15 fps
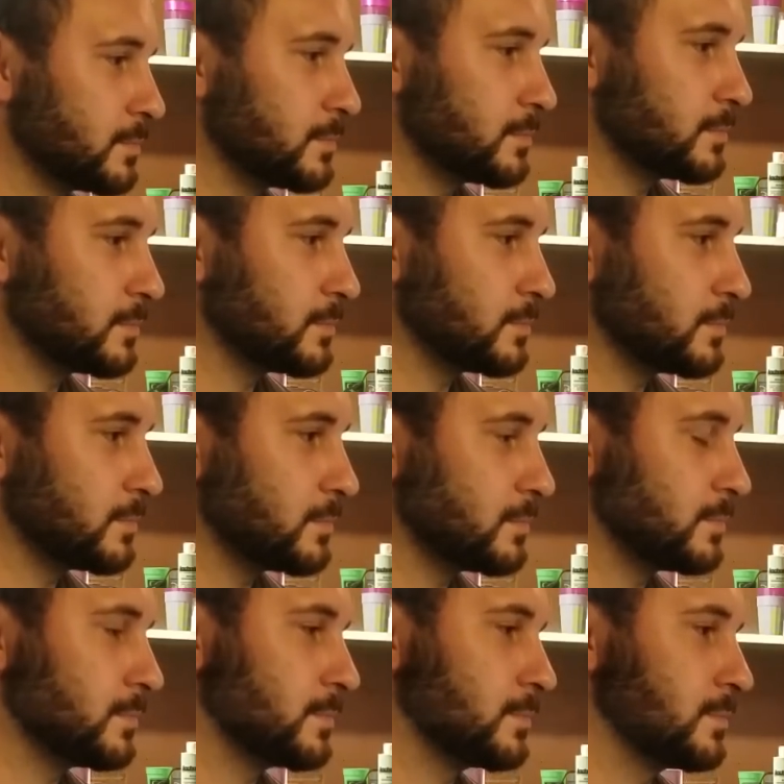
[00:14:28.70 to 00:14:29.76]

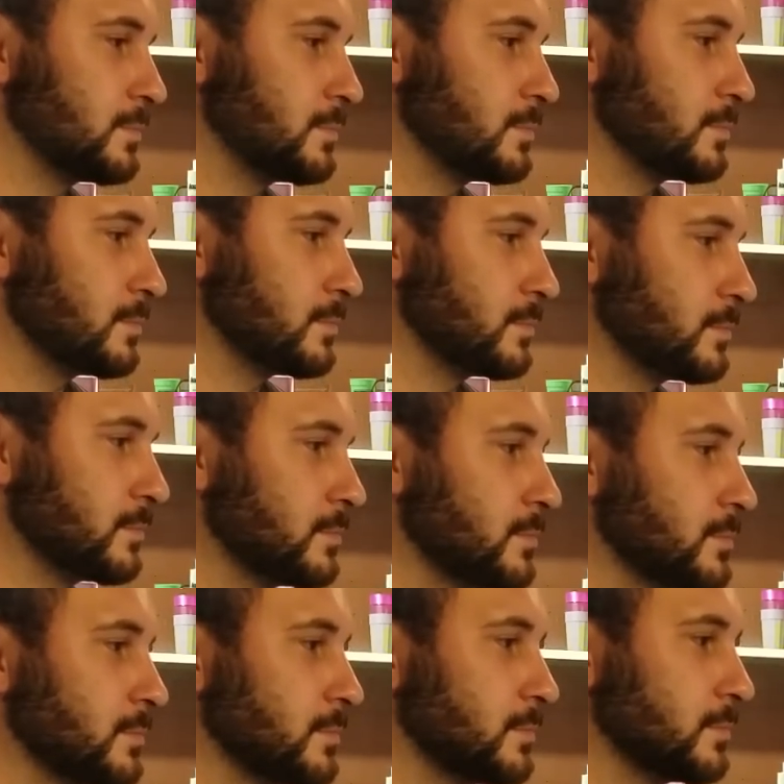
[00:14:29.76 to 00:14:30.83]

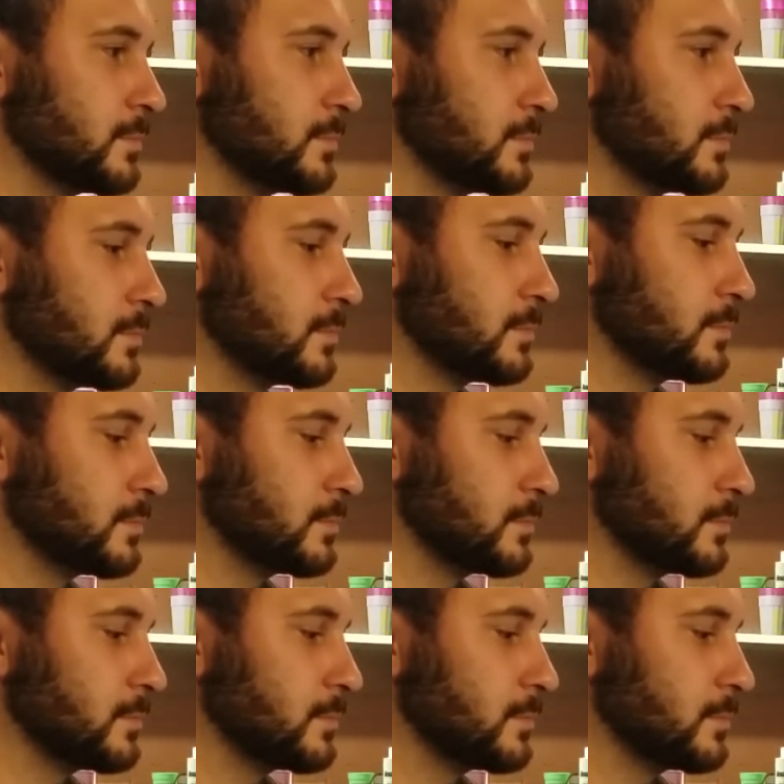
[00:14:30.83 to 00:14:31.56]
Nothing is said.